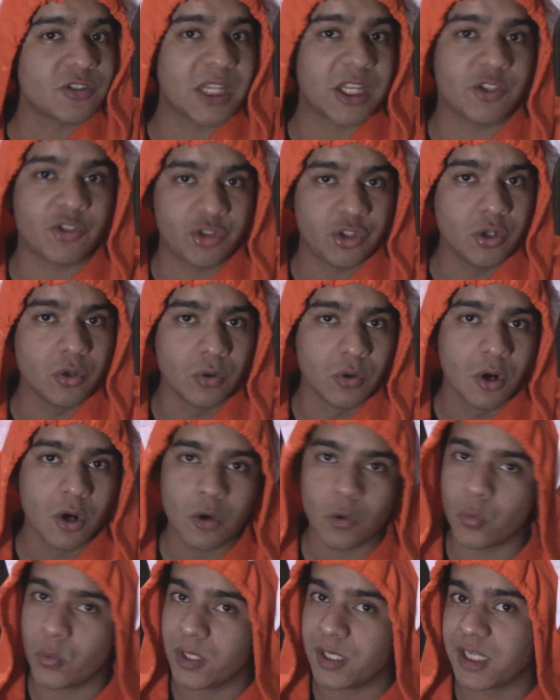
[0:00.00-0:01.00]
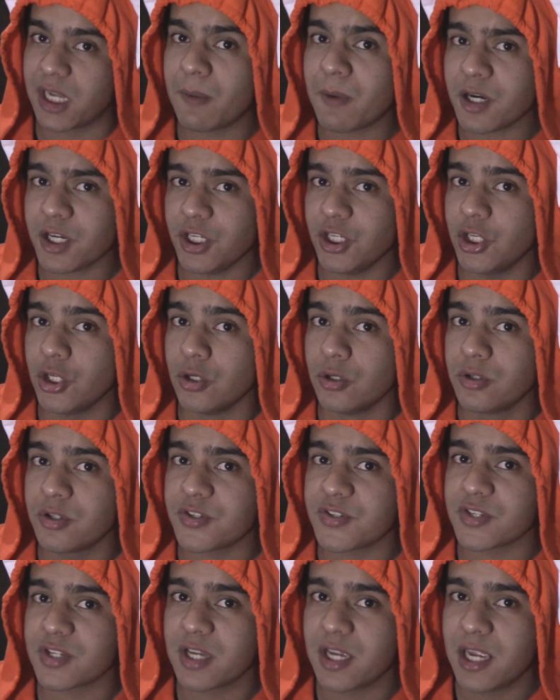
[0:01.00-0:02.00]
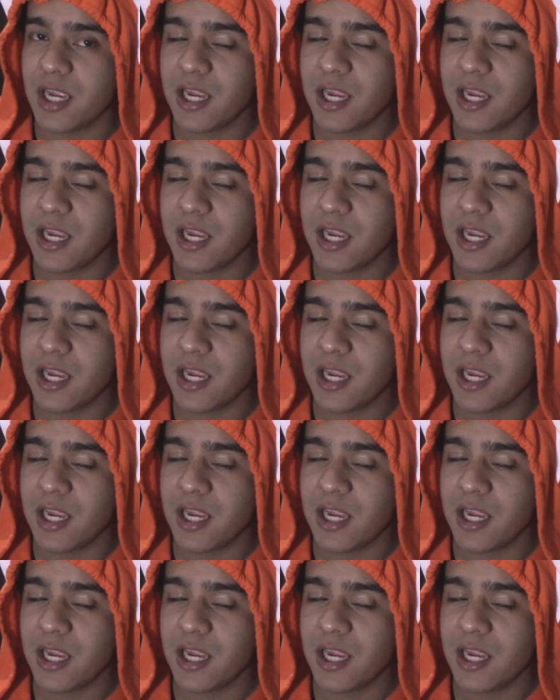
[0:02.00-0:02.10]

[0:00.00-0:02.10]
that you will never use